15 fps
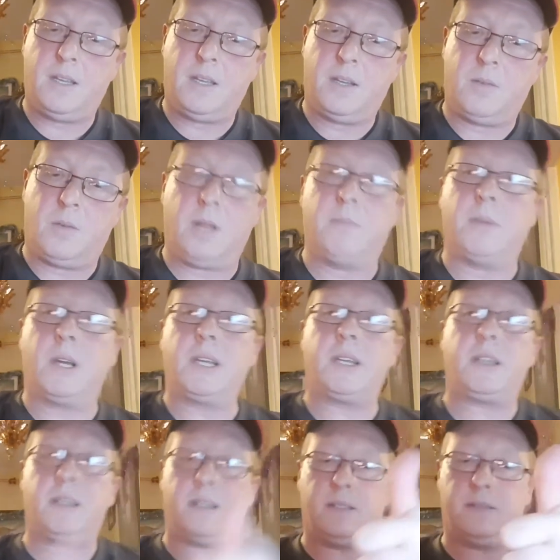Well done, Mike.
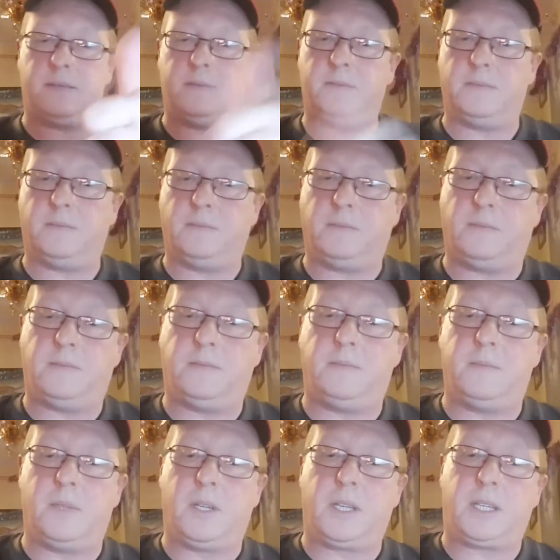
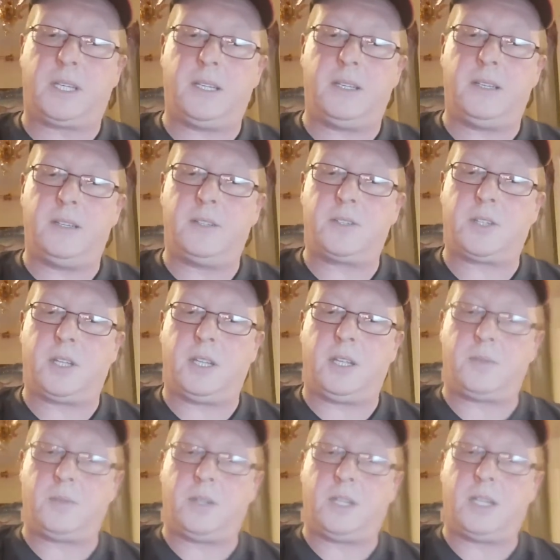Mike, Skin
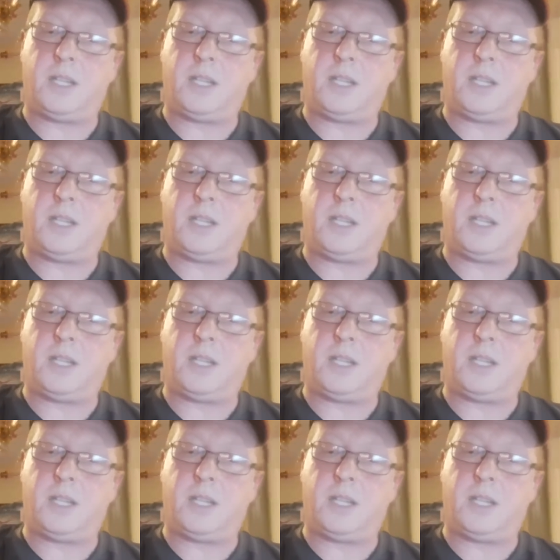Eastwood.